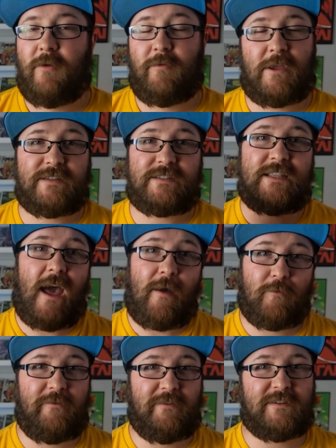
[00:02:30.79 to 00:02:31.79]
because that
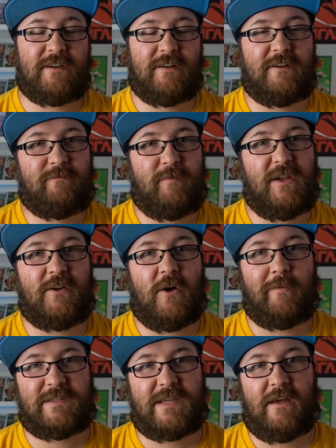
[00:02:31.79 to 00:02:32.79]
movie is gonna be
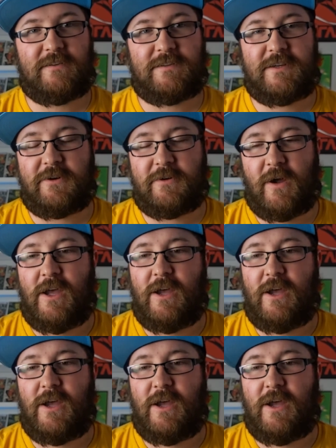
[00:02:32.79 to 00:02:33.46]
dope as hell too.